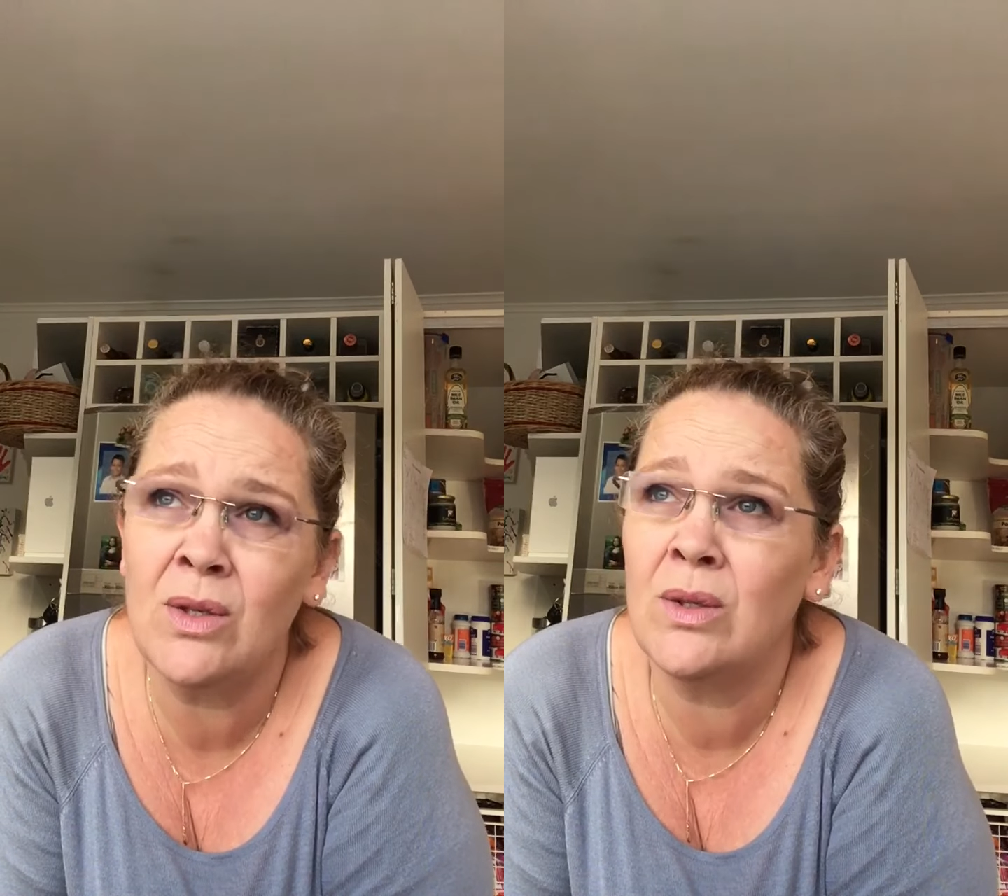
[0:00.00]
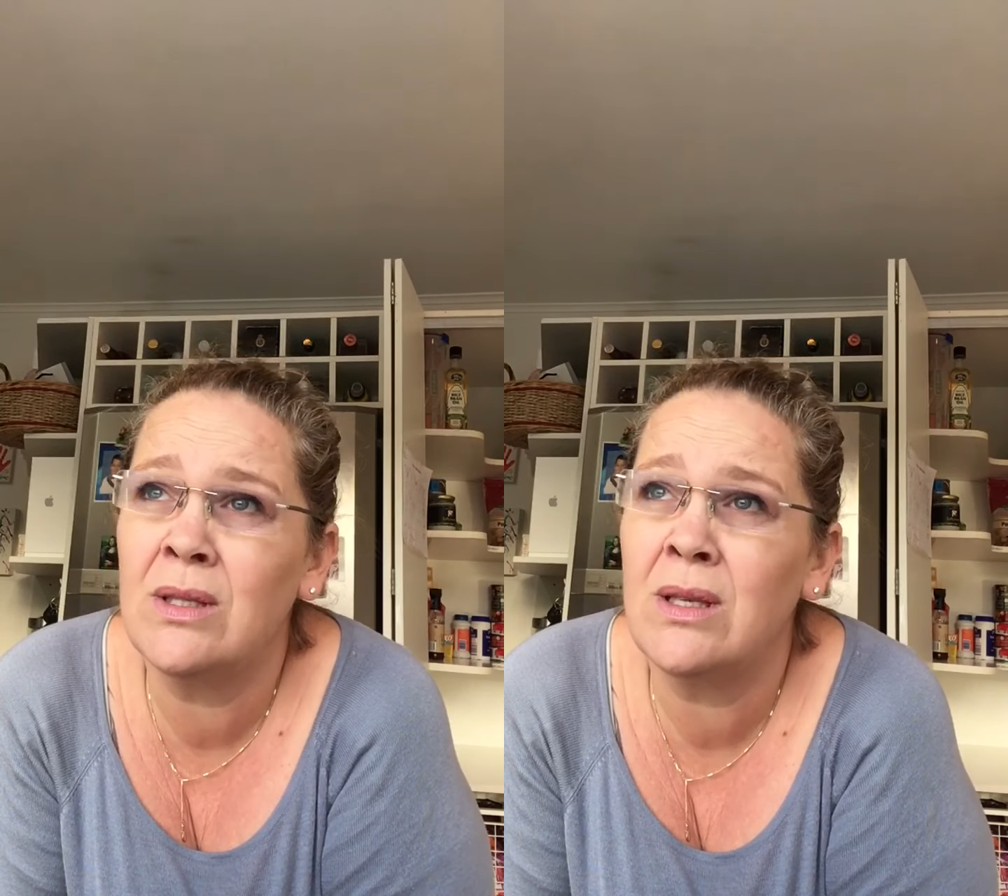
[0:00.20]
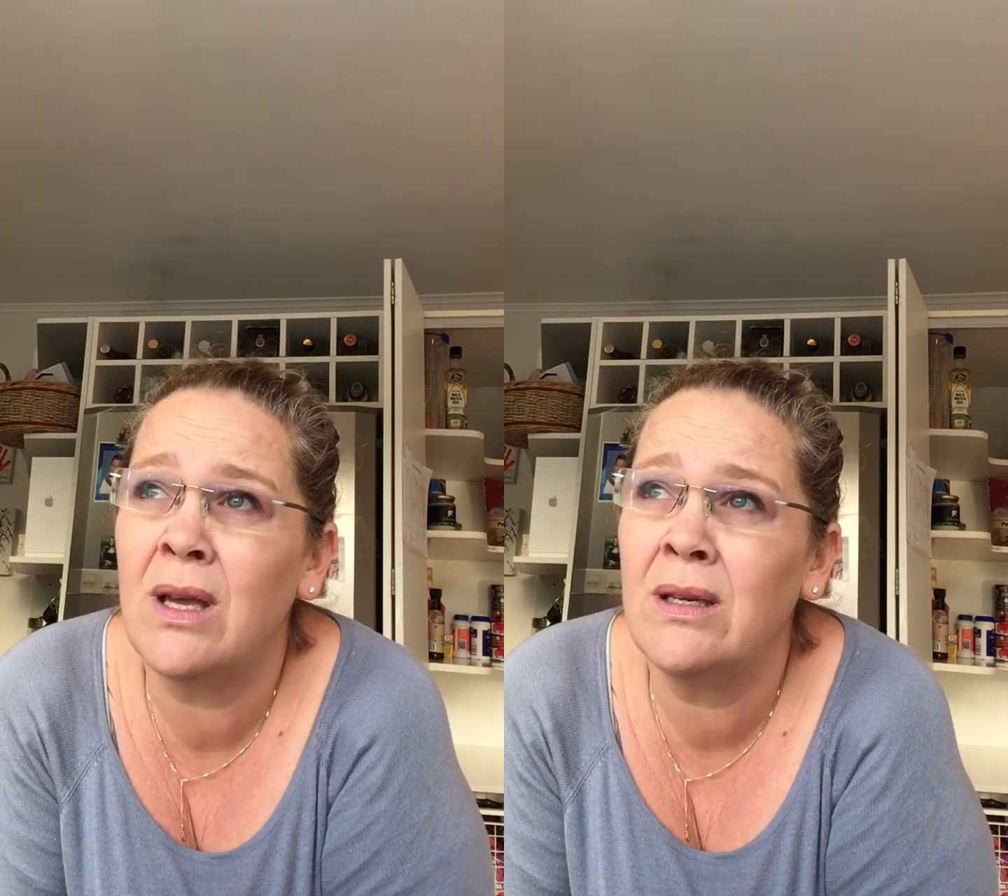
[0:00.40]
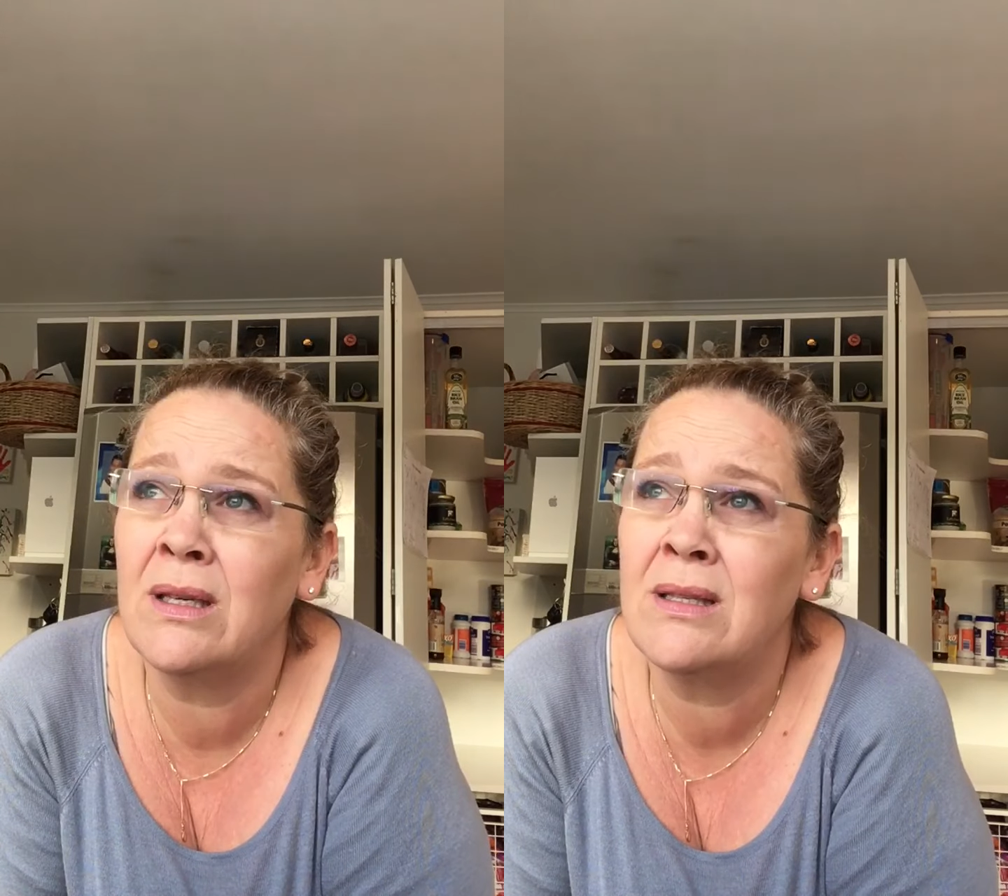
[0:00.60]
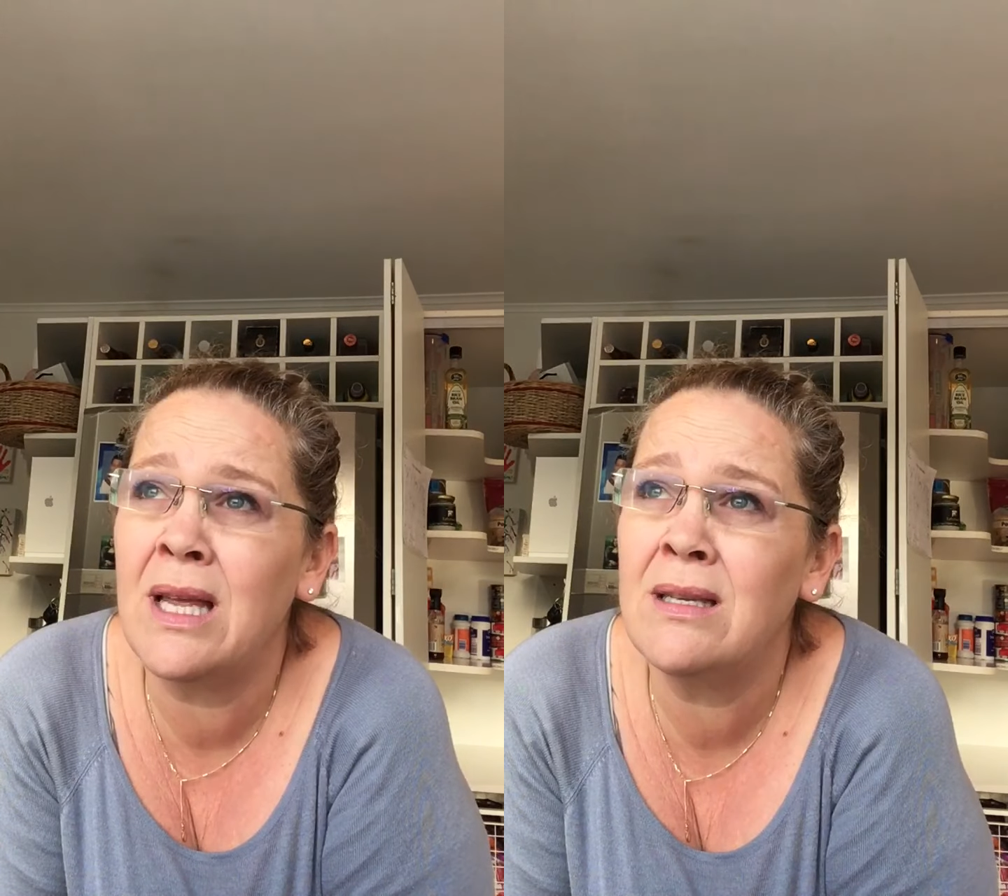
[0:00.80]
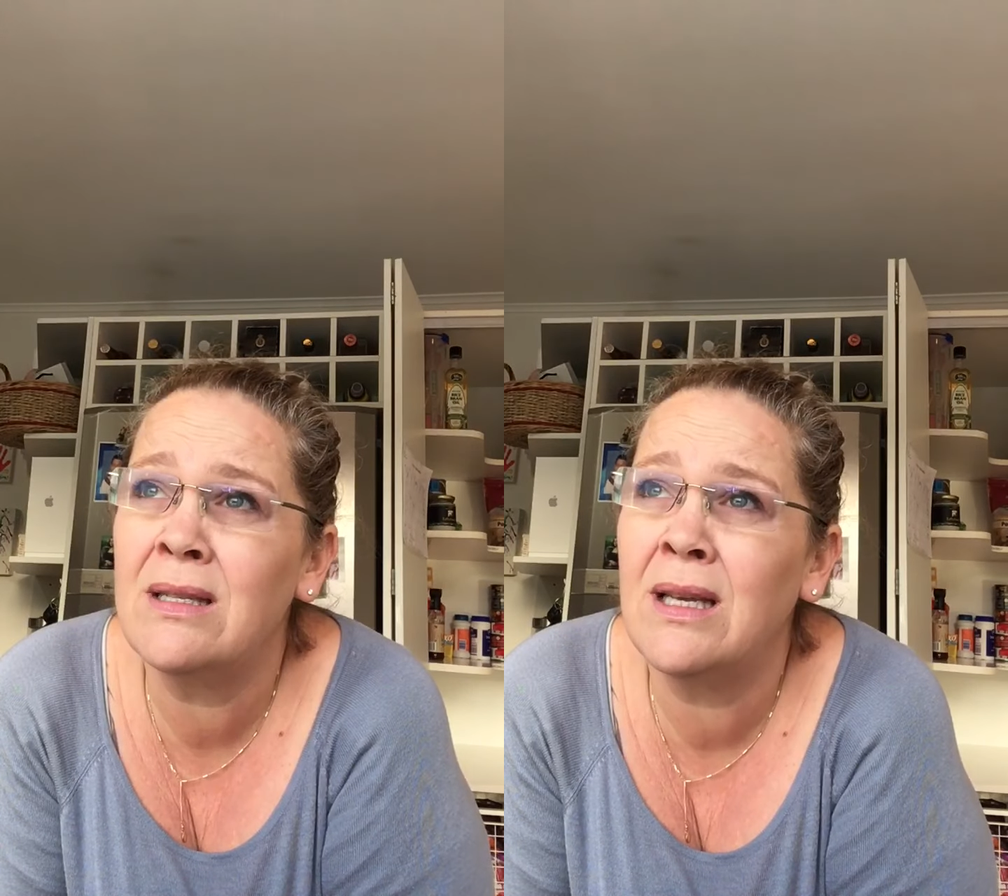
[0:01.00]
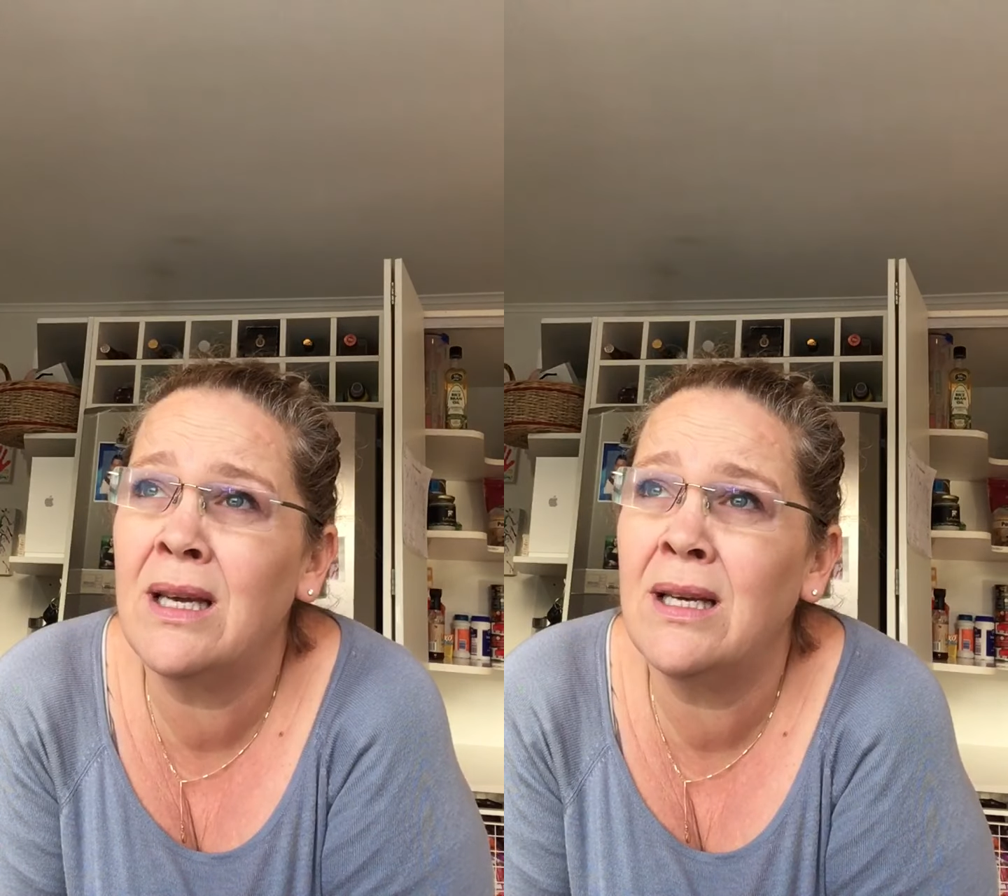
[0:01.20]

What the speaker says: to a certain extent,